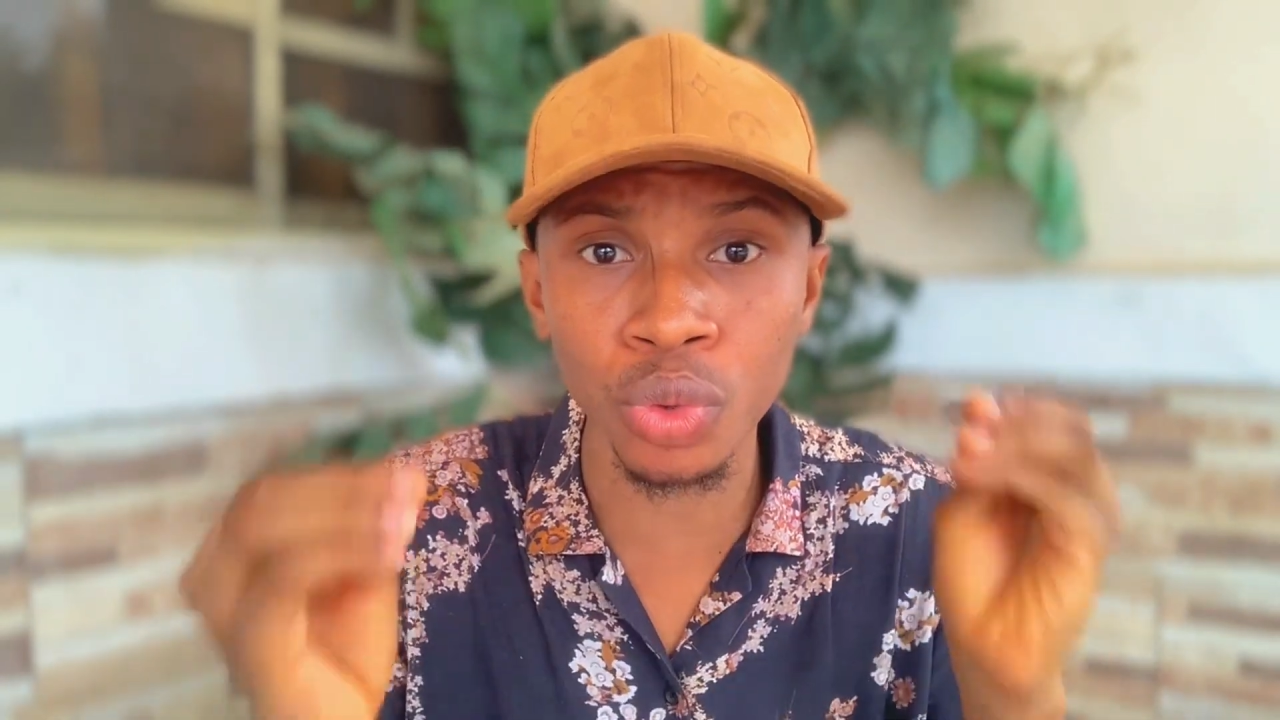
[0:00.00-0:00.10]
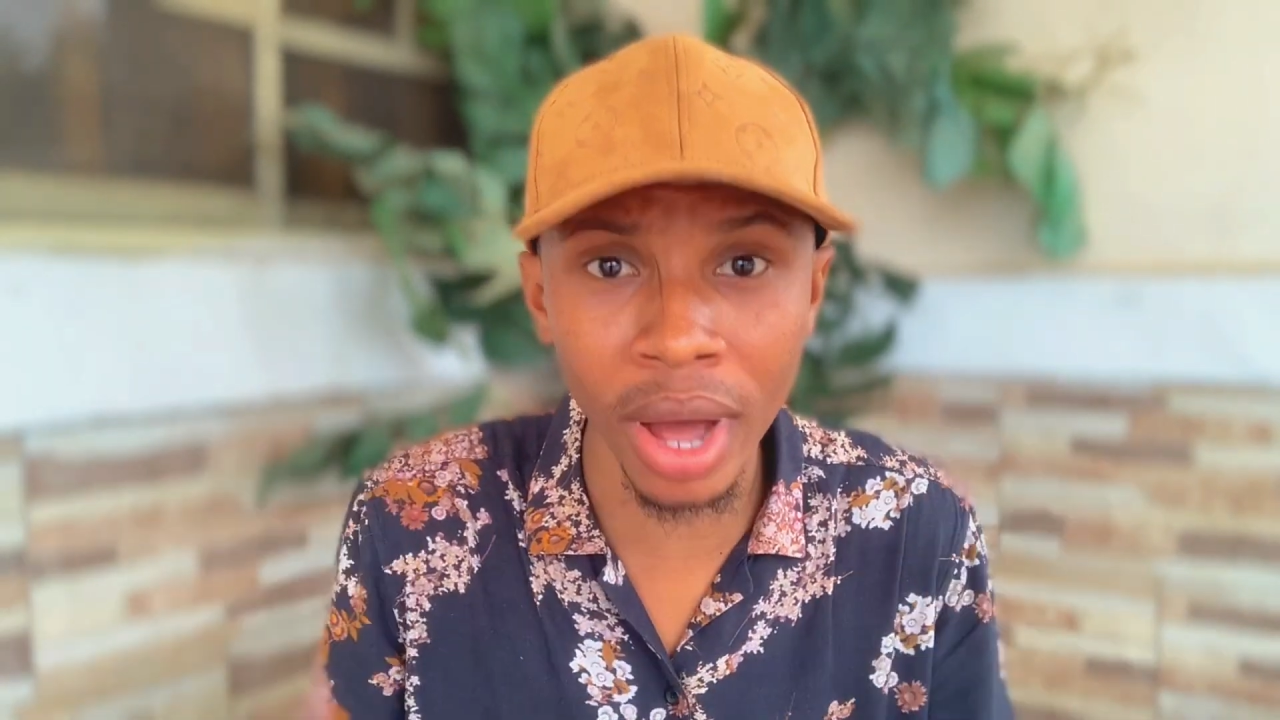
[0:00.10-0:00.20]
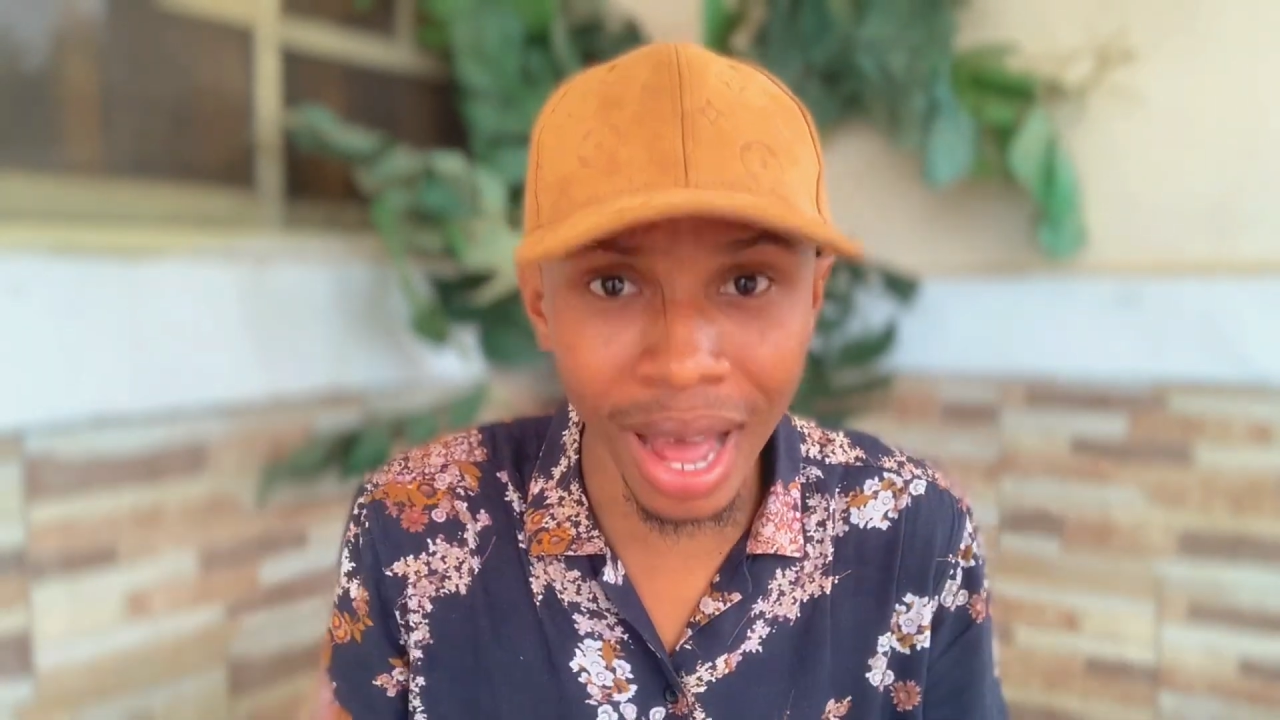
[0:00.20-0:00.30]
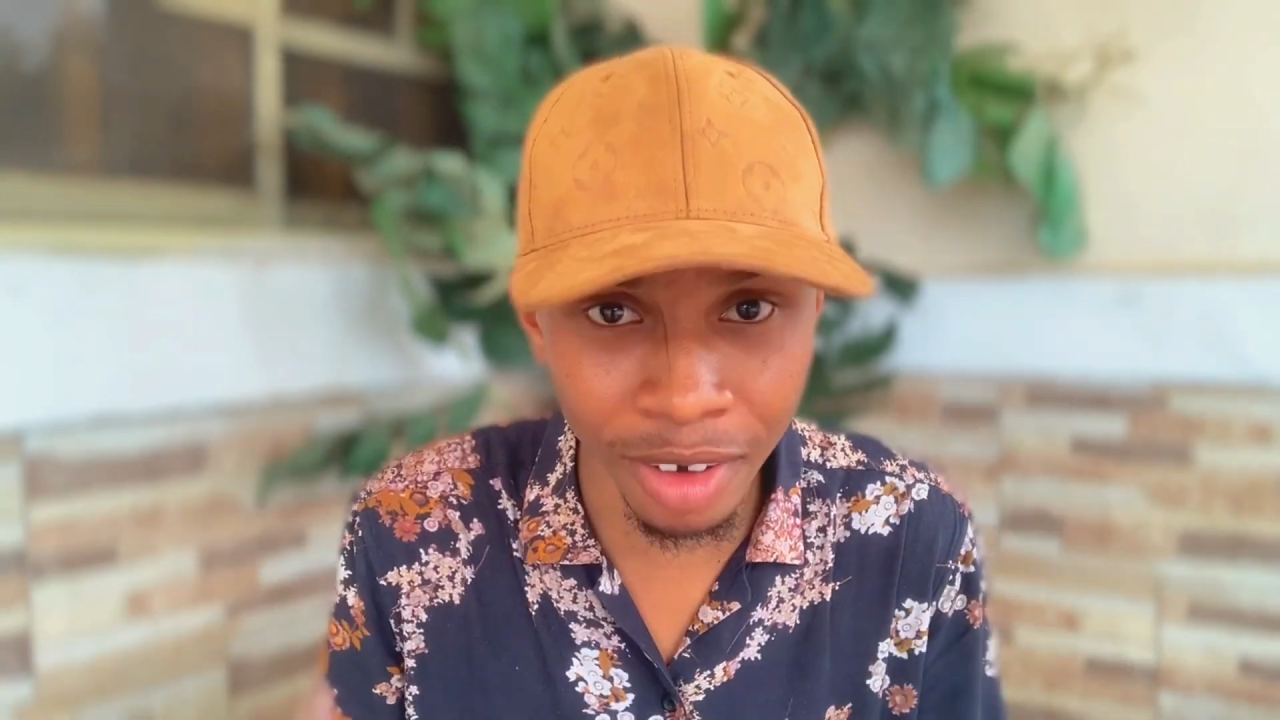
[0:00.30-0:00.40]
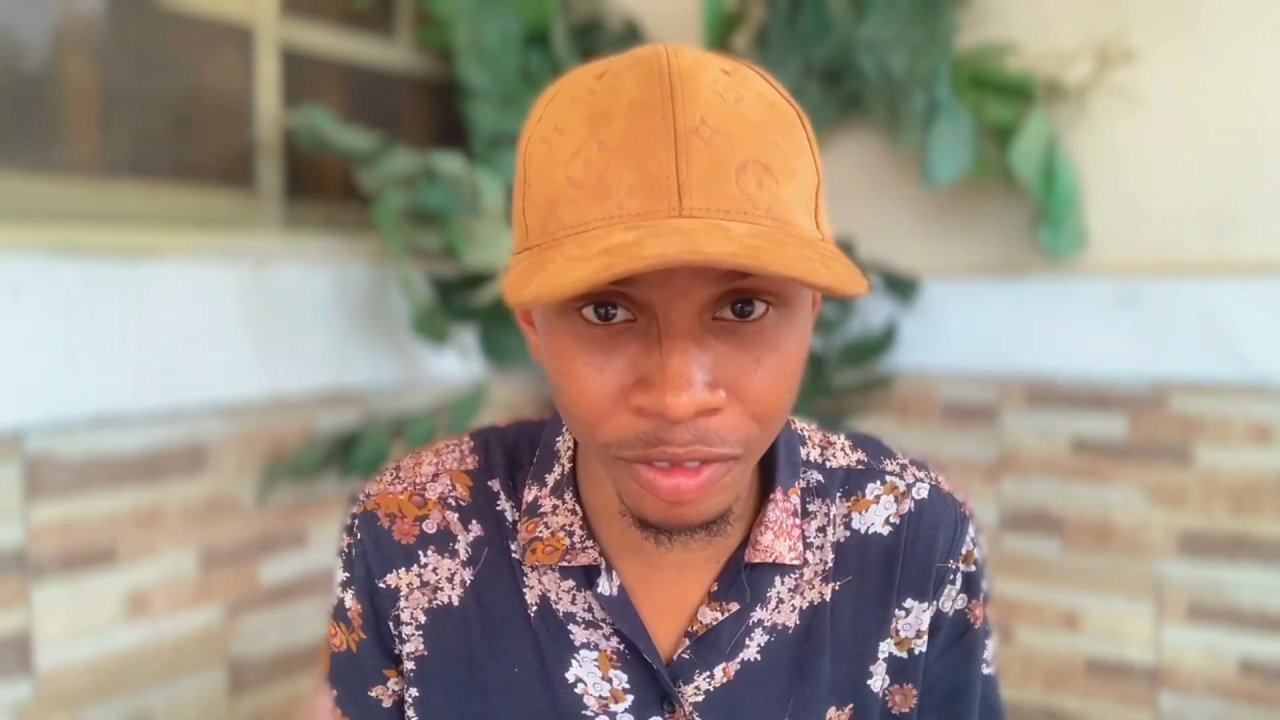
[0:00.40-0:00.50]

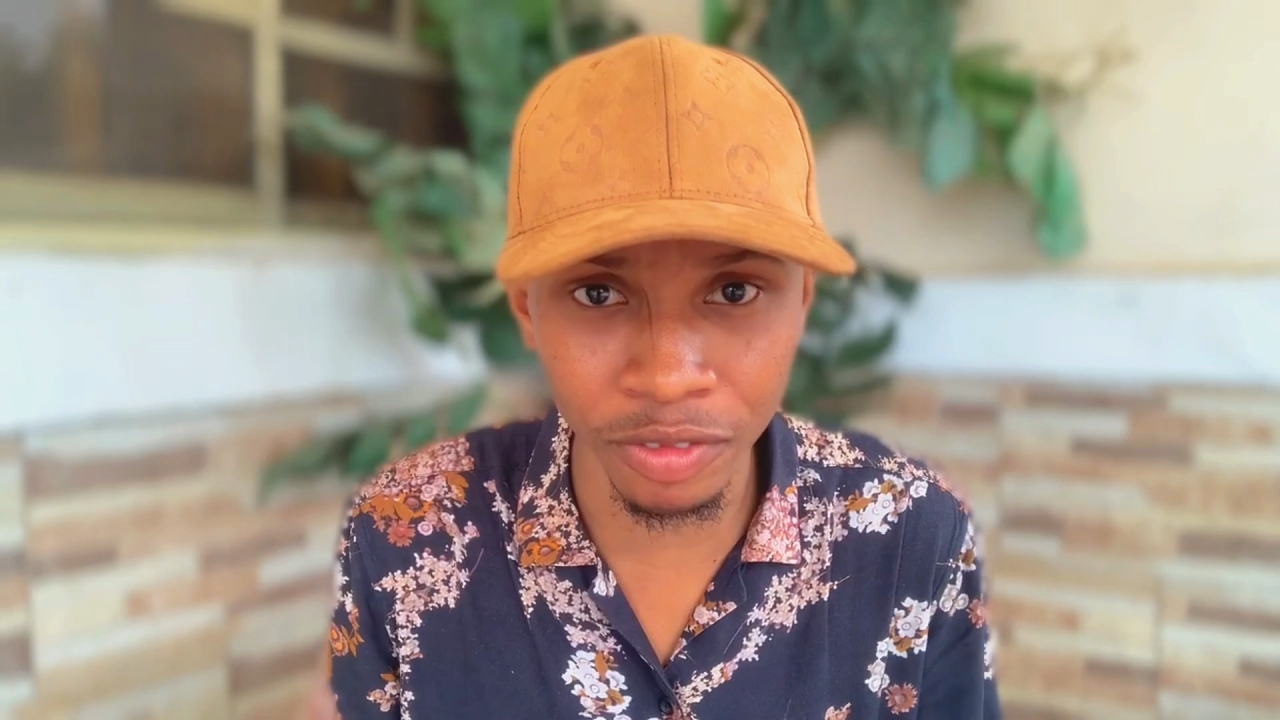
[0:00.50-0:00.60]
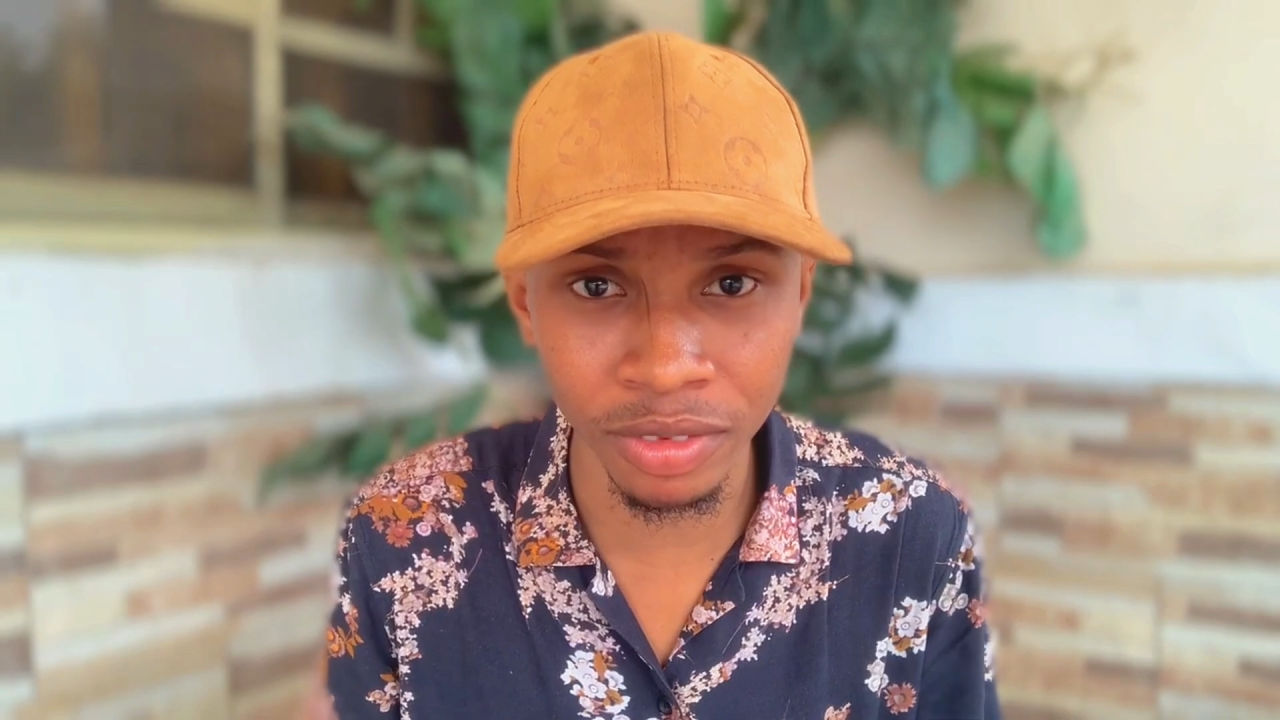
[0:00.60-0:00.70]
have.